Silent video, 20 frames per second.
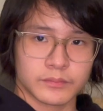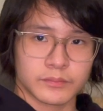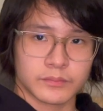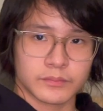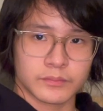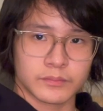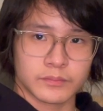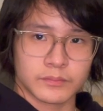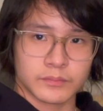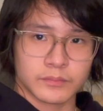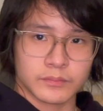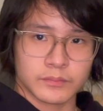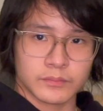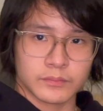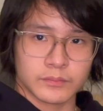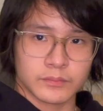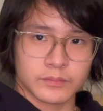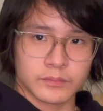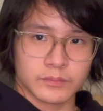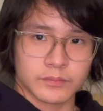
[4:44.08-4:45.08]

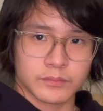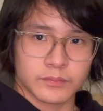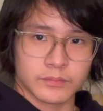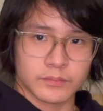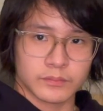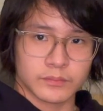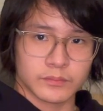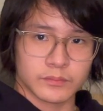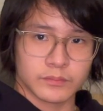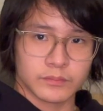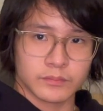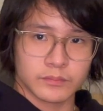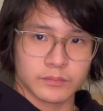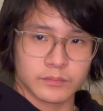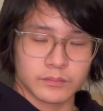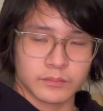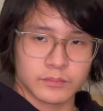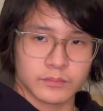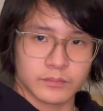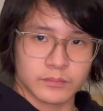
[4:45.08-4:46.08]

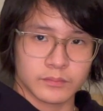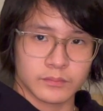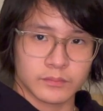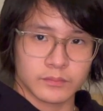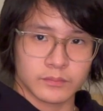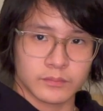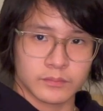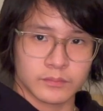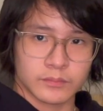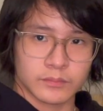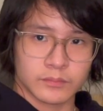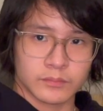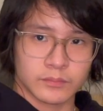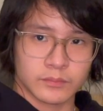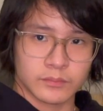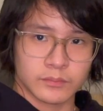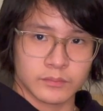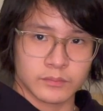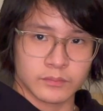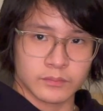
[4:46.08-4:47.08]

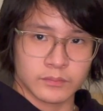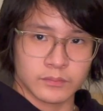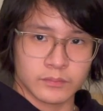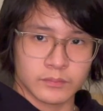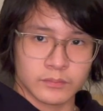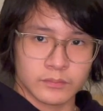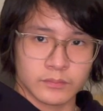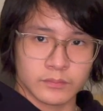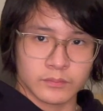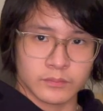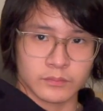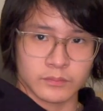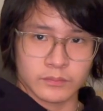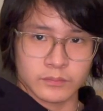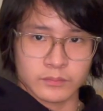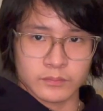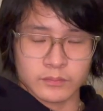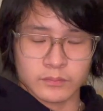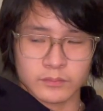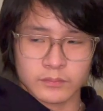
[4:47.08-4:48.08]

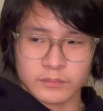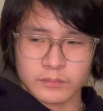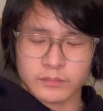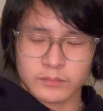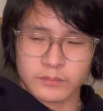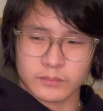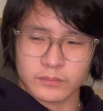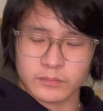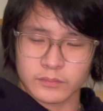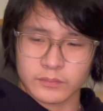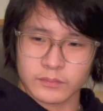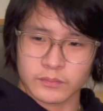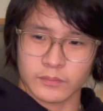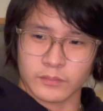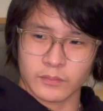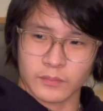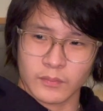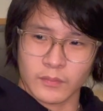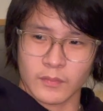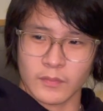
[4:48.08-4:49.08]

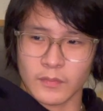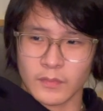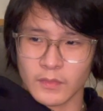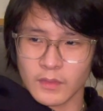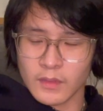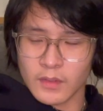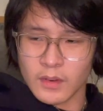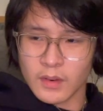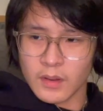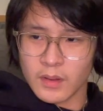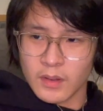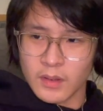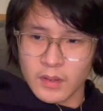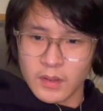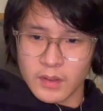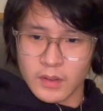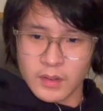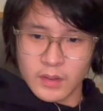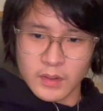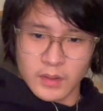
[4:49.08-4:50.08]

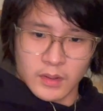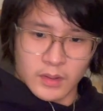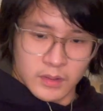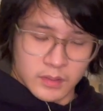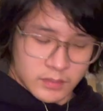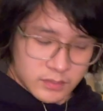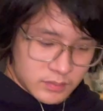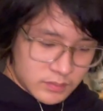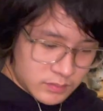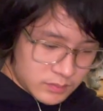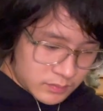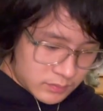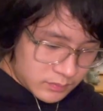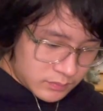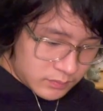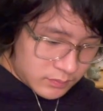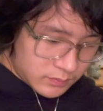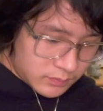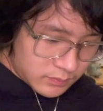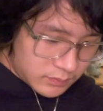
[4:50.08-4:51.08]

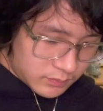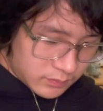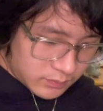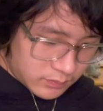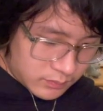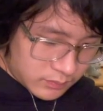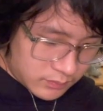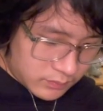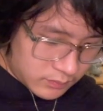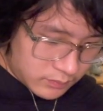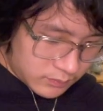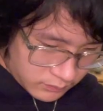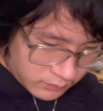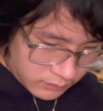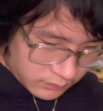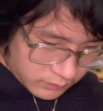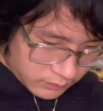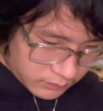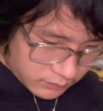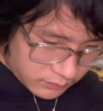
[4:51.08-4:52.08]
(silent)